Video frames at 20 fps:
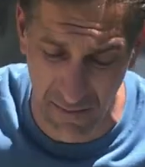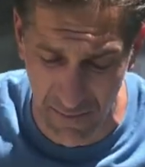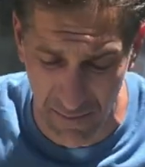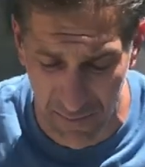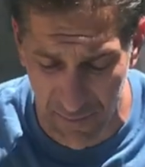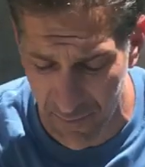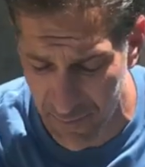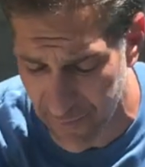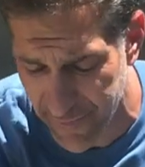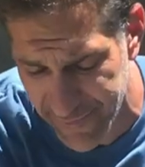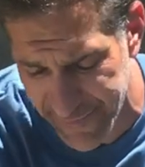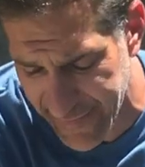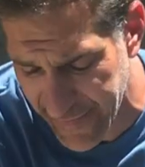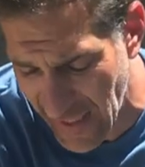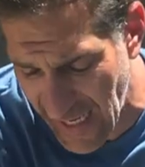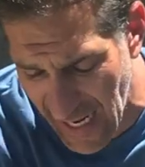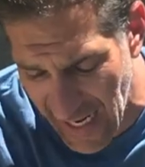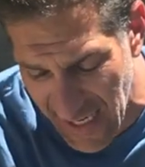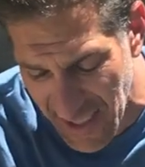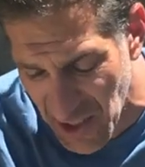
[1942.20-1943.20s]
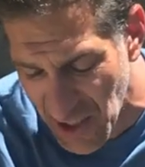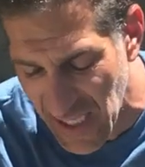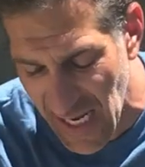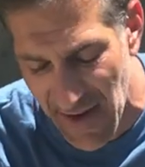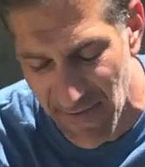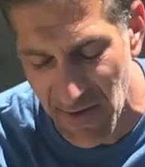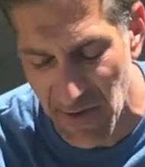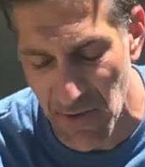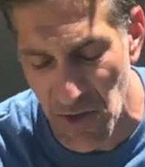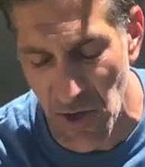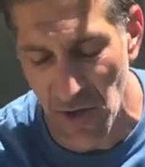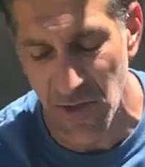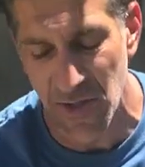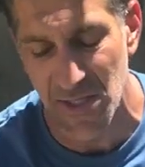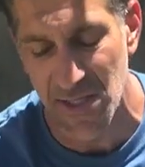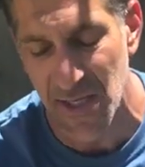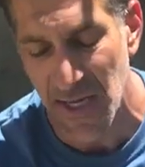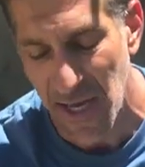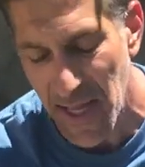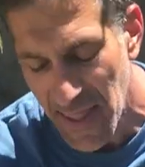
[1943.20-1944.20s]
and again, I just haven't
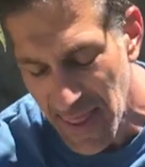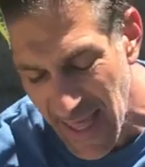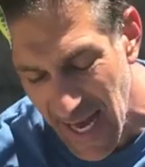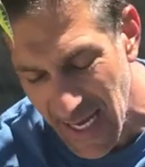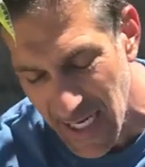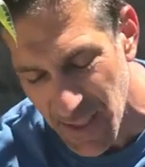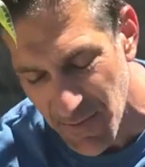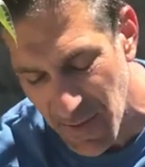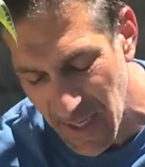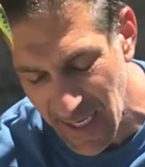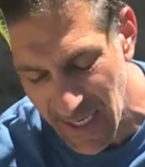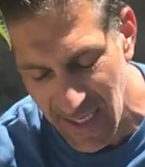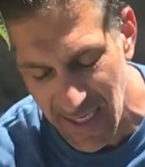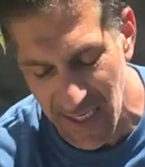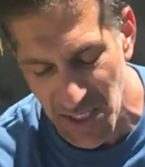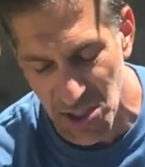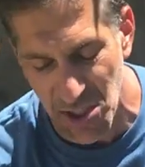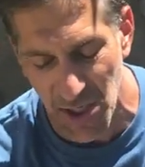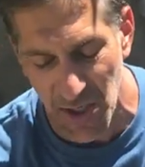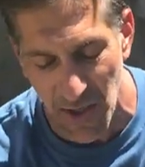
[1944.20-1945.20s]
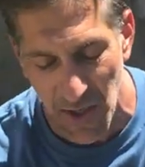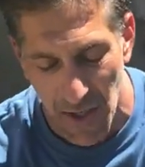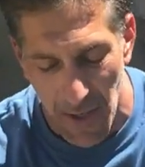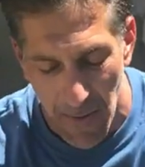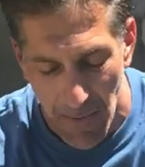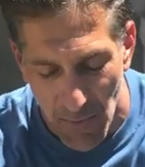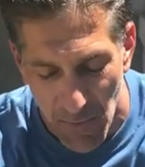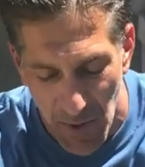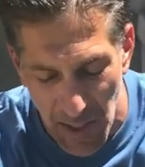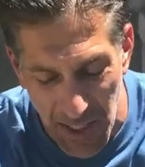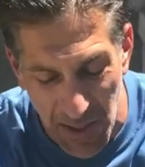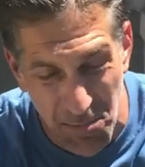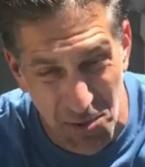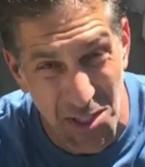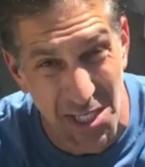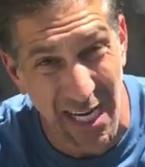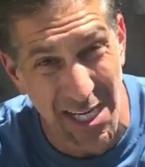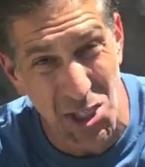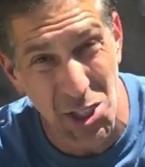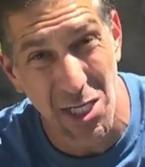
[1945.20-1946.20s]
noticed that as being an issue. But the
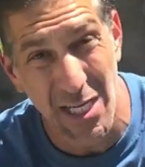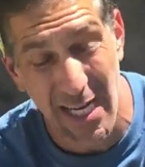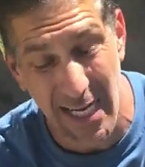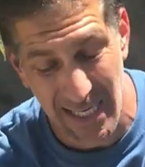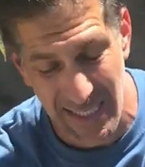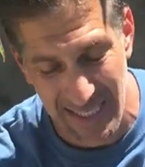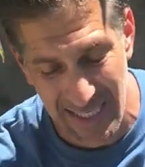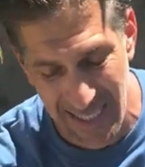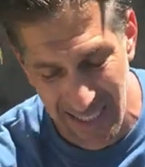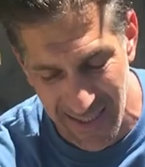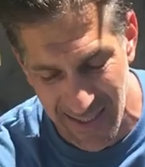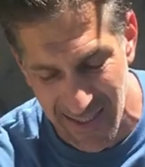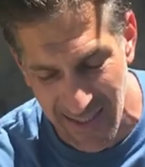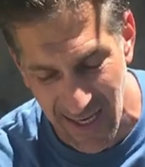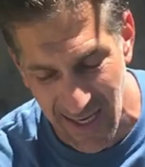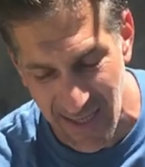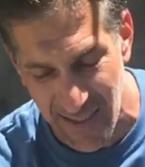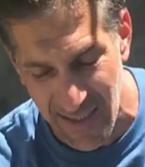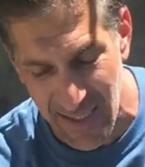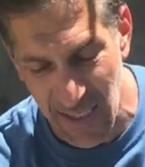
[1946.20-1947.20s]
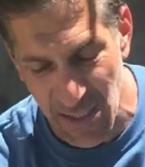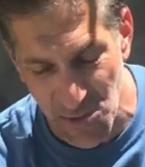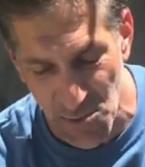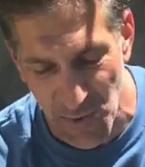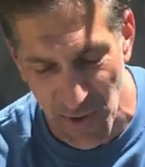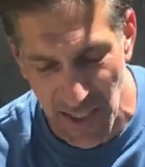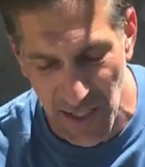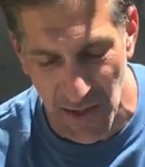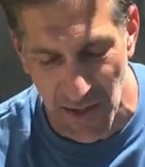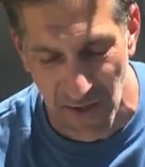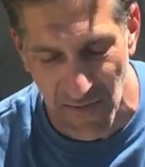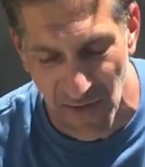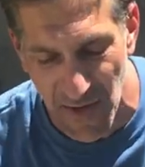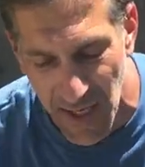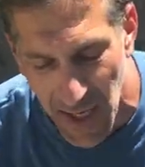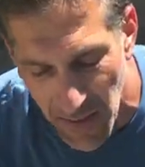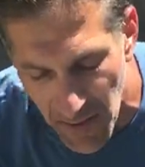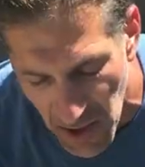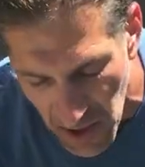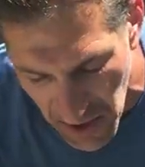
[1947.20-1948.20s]
protection against insects is real. If you
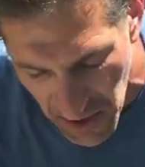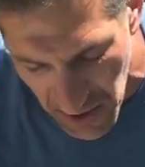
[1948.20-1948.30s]
come in a